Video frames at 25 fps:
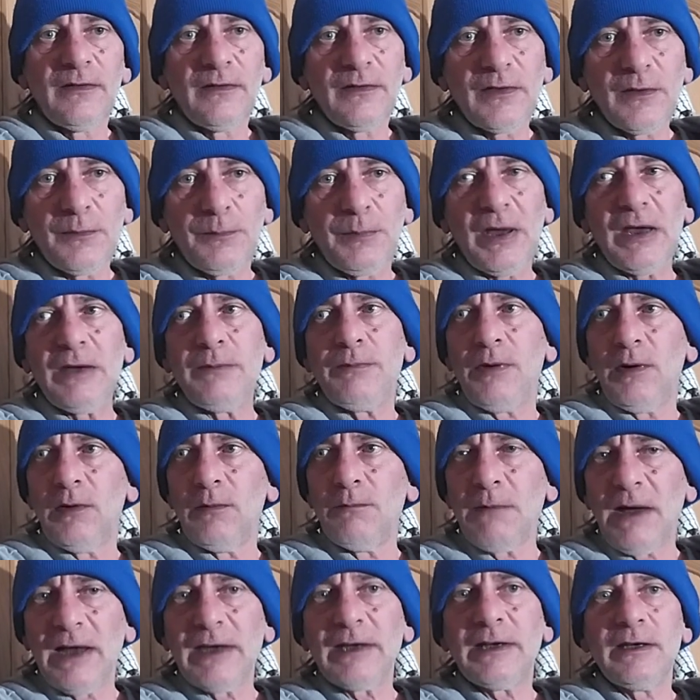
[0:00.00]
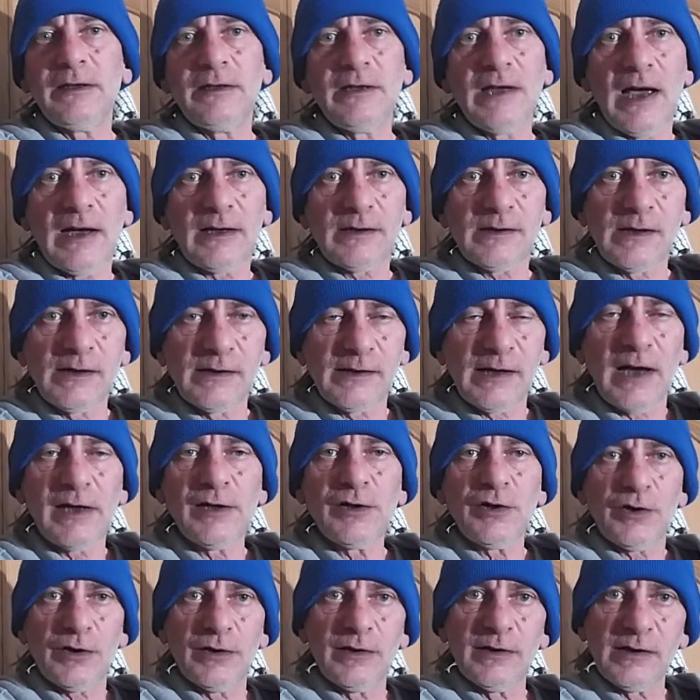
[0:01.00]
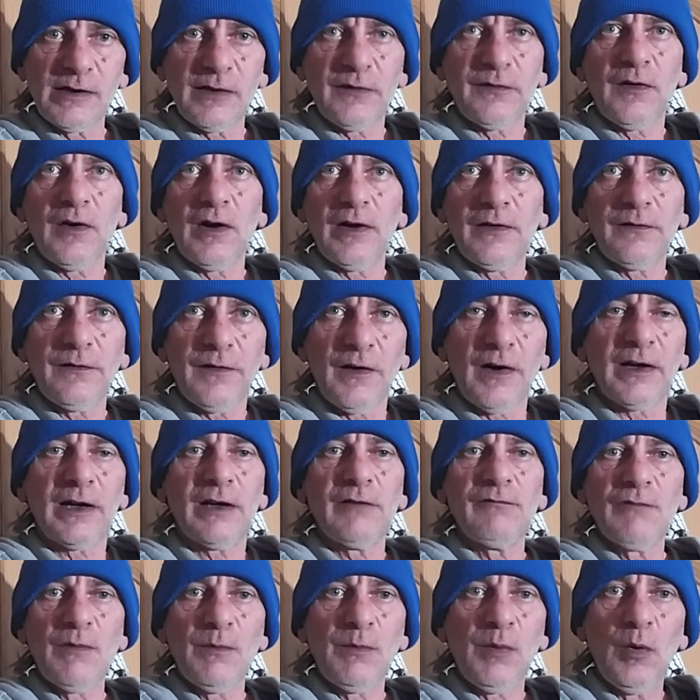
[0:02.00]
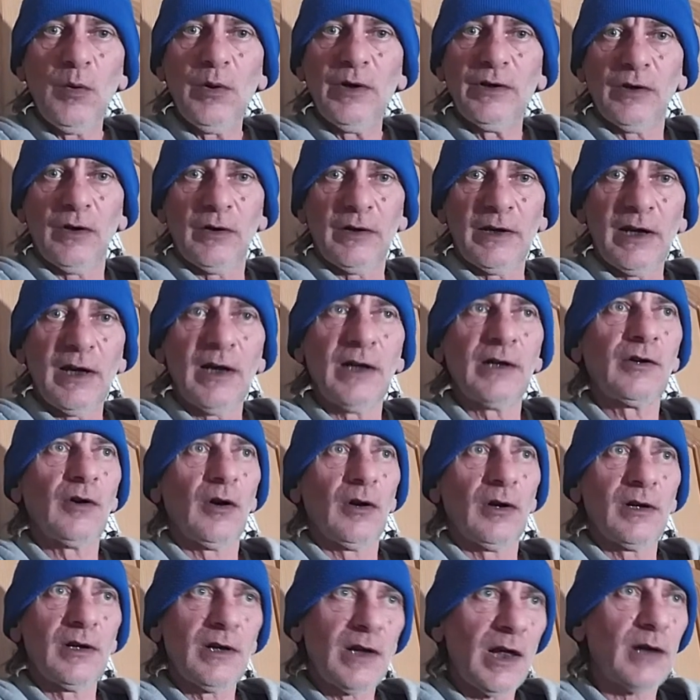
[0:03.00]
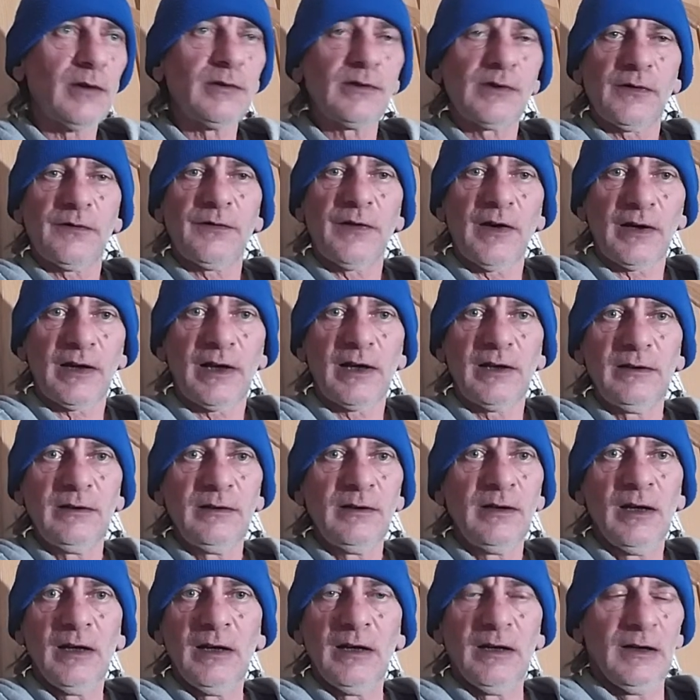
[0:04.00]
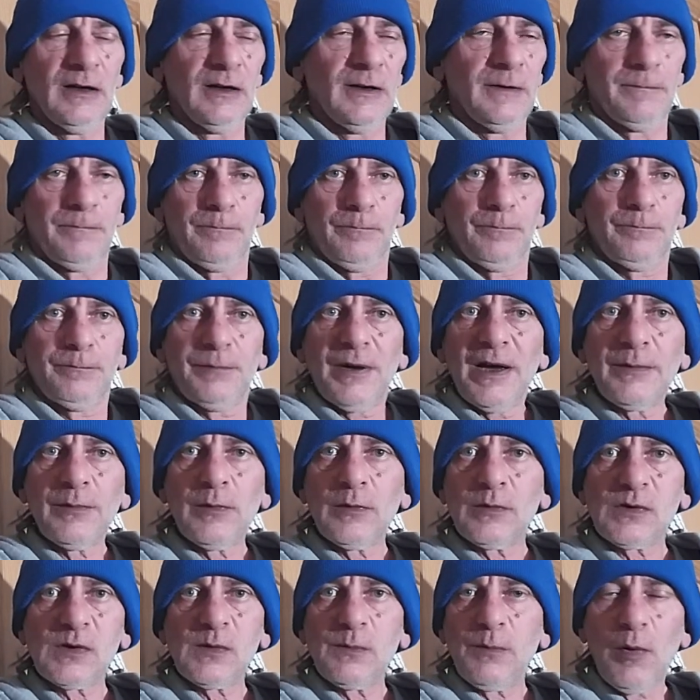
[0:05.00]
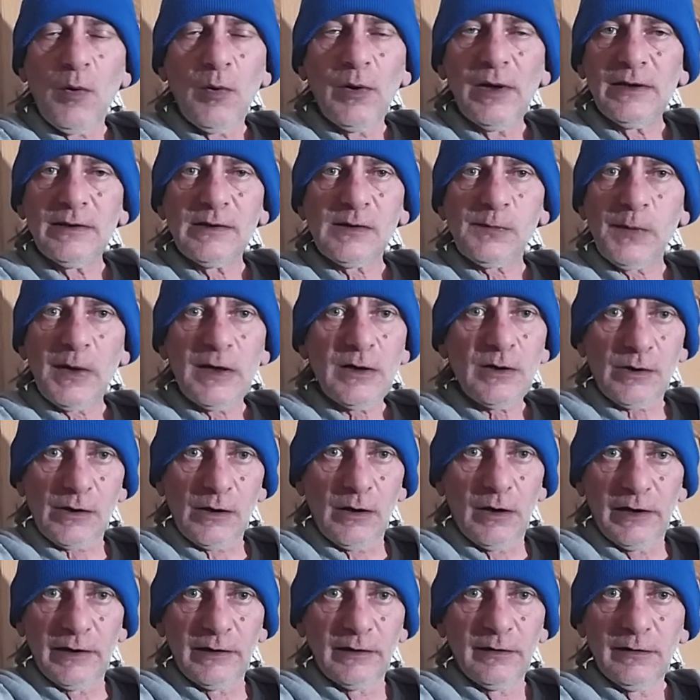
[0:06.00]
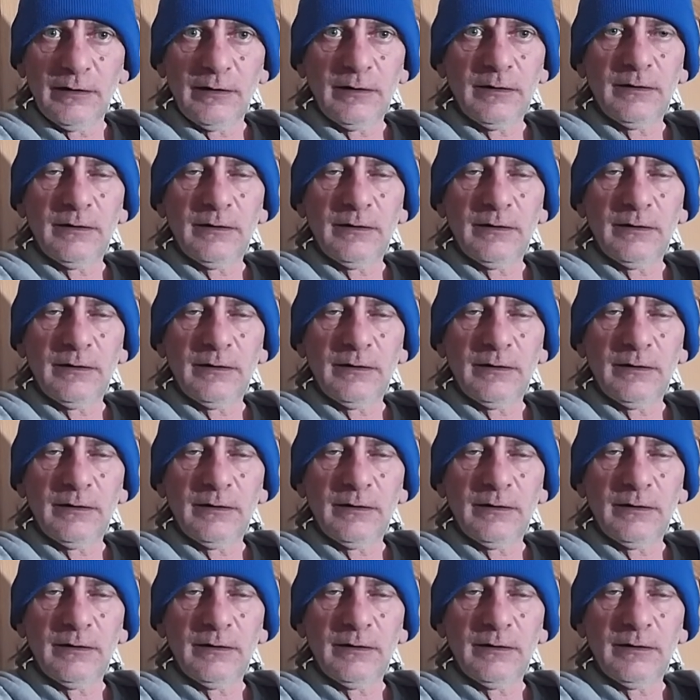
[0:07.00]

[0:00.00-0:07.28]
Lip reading: the people making the accusations if I'd fucking reported on it and got loads of fucking people supporting Spitshine.